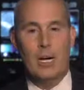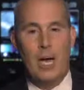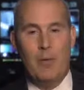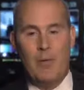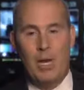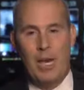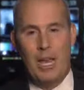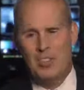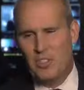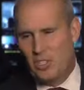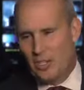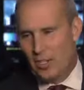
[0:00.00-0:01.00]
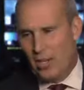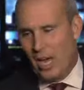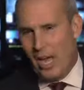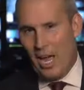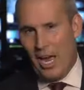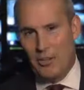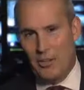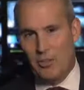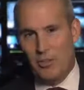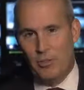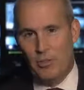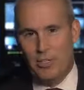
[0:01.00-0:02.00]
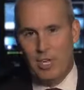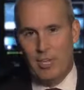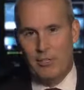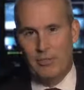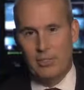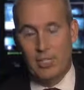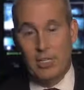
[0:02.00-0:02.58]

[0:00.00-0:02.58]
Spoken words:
I'm not asking you to hide your true self.